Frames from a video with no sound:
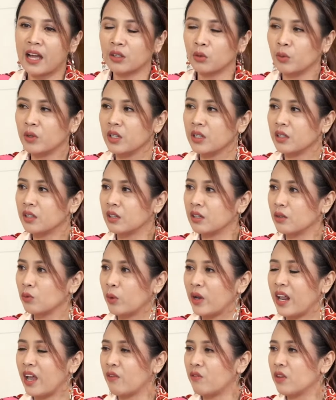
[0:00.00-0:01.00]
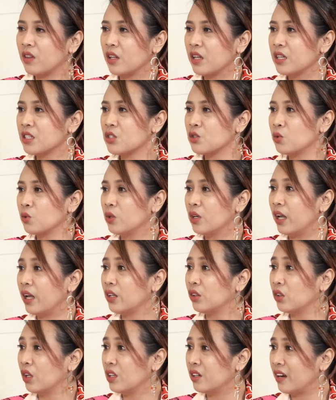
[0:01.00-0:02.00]
act when everything is too
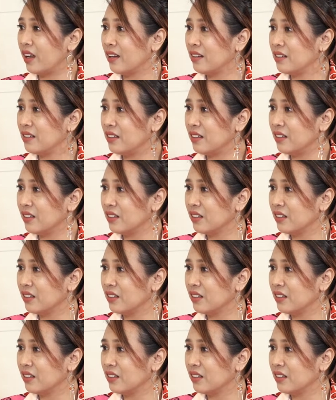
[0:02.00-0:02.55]
late already.